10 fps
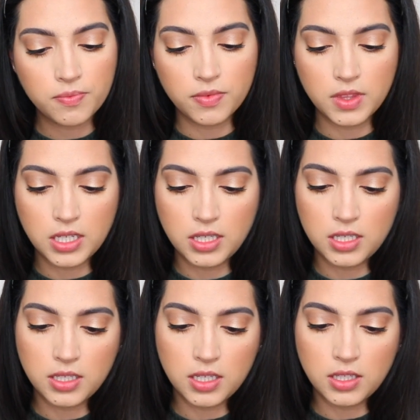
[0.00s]
and this
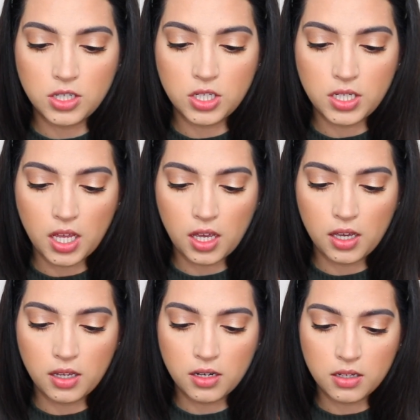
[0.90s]
is in the
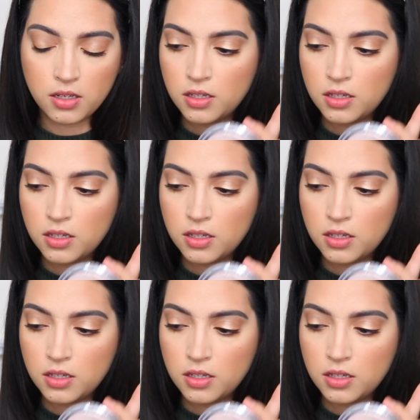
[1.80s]
shade